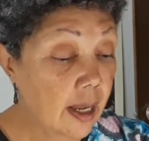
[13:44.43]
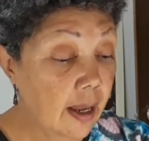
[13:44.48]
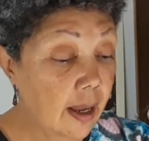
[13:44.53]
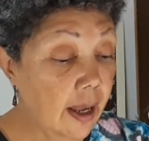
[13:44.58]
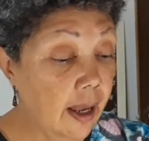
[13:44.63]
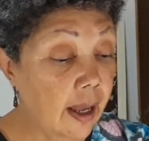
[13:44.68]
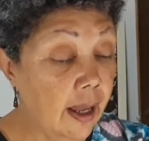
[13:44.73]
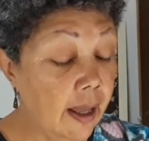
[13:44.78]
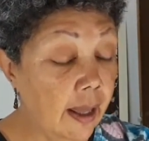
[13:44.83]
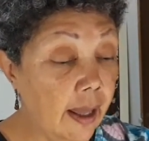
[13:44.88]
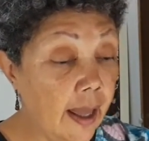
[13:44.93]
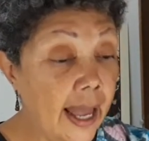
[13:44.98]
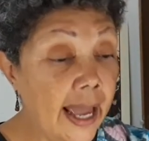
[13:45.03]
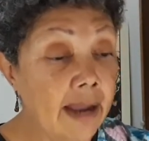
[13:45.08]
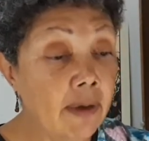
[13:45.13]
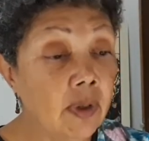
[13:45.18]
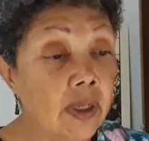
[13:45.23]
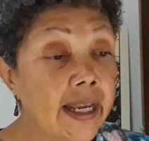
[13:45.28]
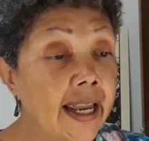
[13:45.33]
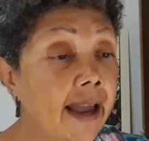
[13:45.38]
I
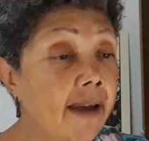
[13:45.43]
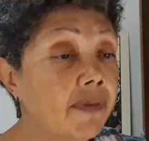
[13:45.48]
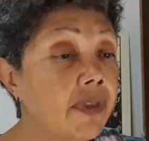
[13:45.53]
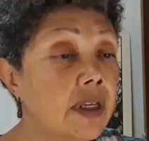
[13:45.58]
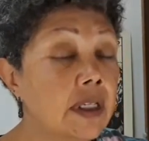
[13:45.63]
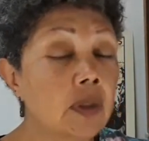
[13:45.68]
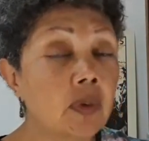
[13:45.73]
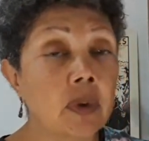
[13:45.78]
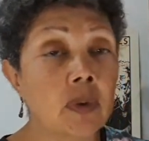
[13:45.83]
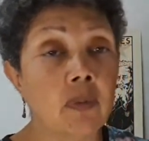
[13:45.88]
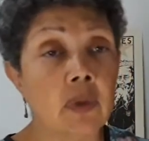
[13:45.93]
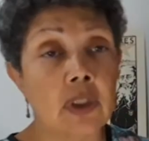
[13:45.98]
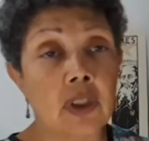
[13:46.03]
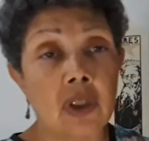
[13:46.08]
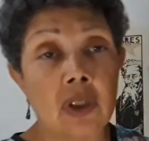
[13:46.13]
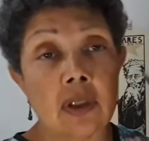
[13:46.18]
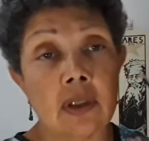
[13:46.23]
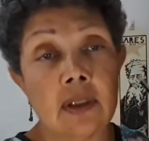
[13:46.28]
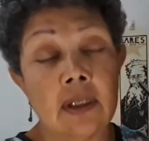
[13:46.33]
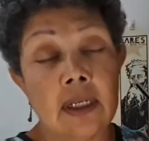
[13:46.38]
only have this one, which
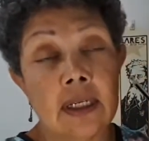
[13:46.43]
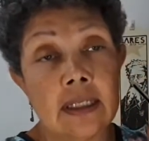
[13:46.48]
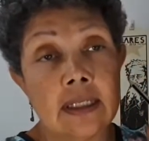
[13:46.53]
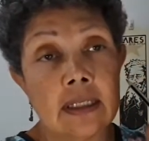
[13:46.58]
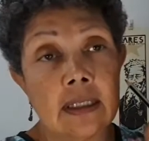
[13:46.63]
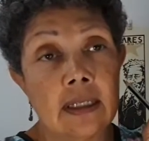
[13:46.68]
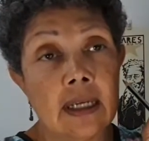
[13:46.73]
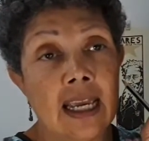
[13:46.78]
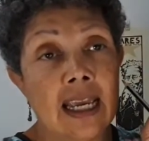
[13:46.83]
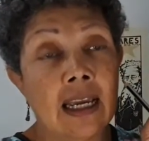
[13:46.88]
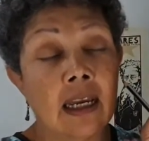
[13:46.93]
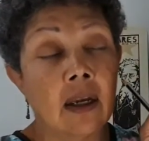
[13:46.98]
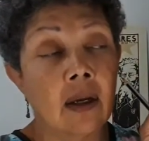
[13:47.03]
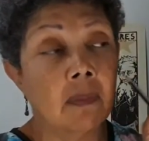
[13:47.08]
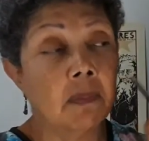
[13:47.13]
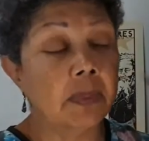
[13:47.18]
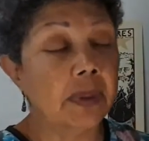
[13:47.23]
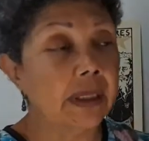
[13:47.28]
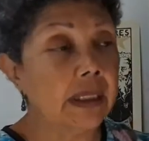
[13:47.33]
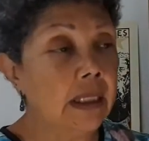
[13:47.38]
is
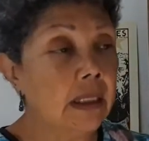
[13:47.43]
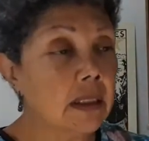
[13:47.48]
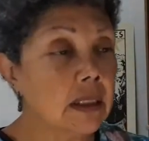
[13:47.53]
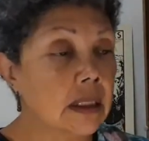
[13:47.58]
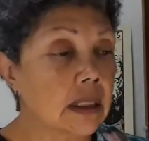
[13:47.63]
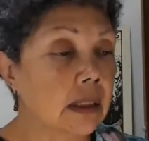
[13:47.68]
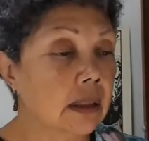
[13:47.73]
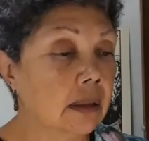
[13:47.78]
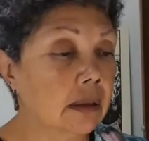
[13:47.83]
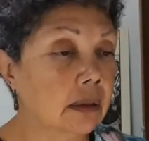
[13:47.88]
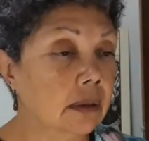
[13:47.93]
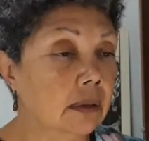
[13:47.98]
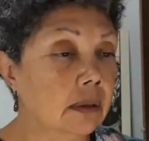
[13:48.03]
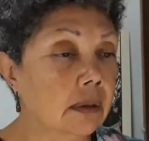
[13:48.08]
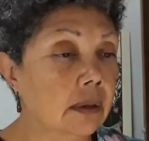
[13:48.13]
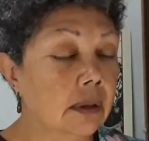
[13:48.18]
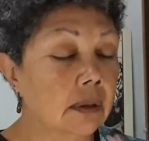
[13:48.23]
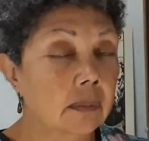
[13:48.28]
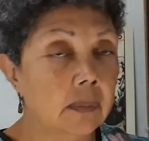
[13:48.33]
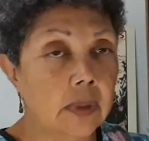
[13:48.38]
incomplete.
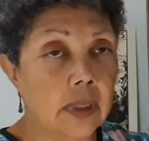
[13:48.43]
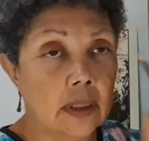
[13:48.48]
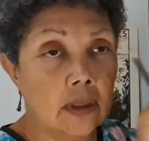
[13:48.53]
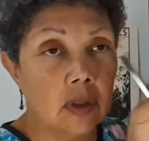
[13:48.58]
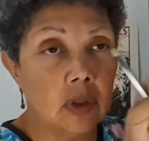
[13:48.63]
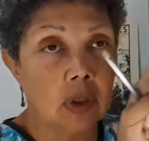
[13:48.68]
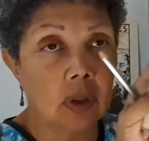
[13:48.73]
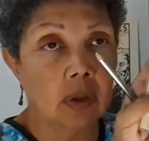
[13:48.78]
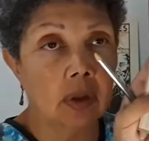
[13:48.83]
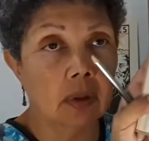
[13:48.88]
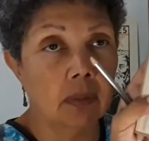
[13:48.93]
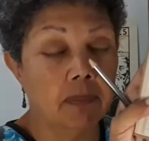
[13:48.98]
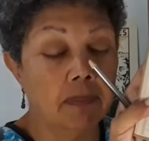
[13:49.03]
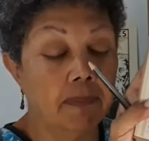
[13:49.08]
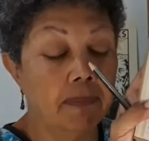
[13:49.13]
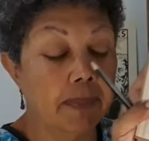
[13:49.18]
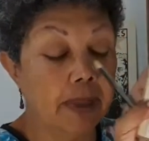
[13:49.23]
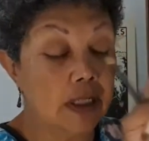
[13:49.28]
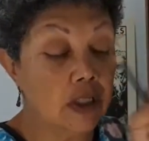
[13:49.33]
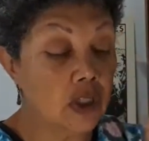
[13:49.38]
I took
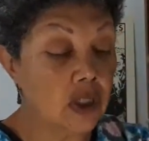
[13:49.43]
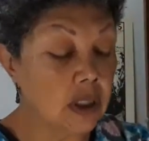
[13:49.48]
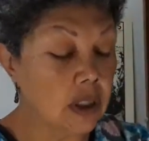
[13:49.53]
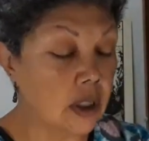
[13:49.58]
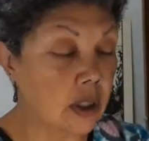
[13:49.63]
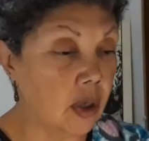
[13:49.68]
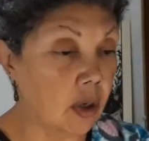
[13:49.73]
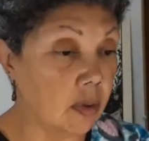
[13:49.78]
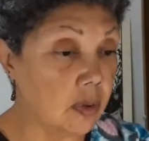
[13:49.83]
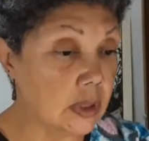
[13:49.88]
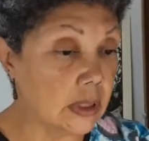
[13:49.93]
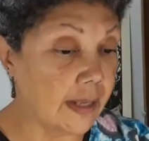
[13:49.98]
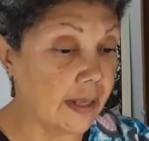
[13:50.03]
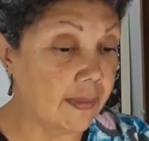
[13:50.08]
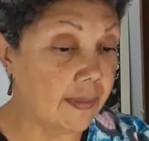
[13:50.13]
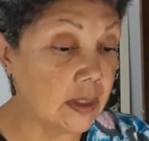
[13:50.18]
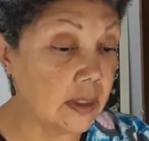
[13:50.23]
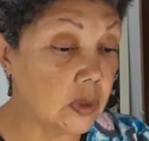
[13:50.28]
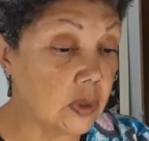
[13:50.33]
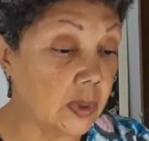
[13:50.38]
bunches of notes on
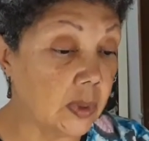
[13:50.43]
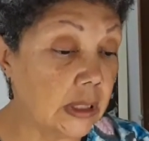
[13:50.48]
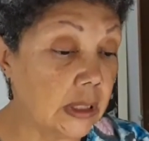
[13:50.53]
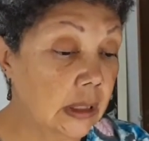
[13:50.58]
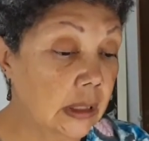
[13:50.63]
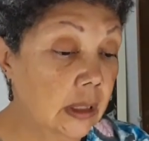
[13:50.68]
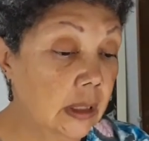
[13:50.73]
this one.